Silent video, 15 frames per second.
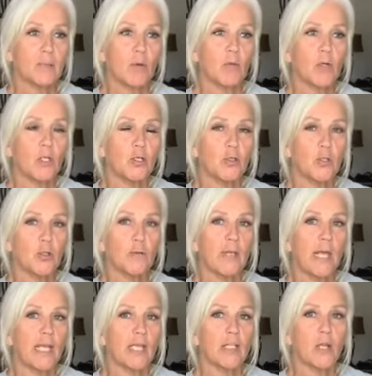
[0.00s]
but when you do
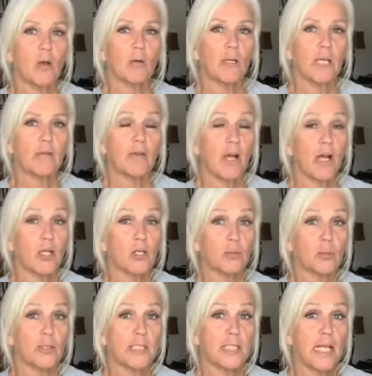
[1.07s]
that, you don't give
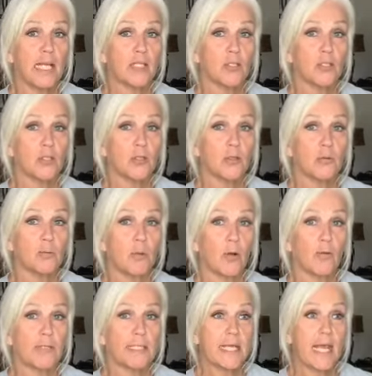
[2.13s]
100% to
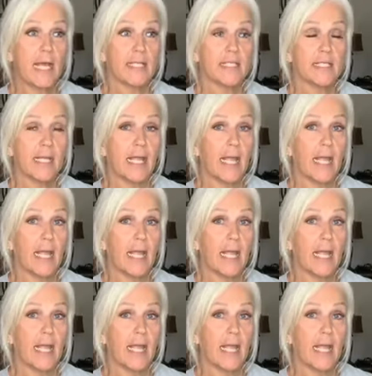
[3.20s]
both tasks.